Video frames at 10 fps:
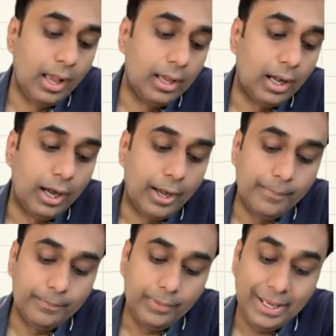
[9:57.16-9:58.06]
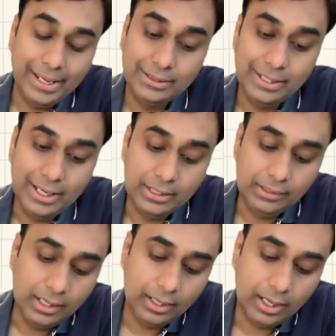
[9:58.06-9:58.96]
And
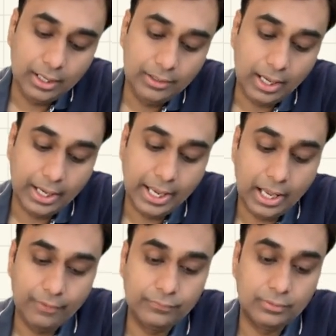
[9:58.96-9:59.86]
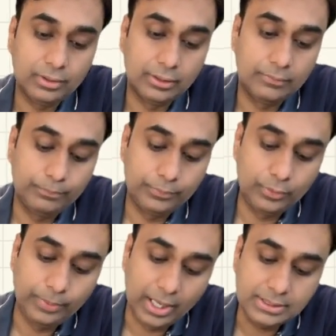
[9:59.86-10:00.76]
then I have a
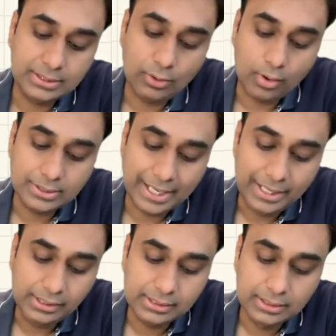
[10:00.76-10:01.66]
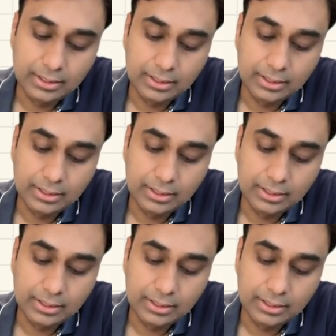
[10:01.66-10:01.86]
plus cos x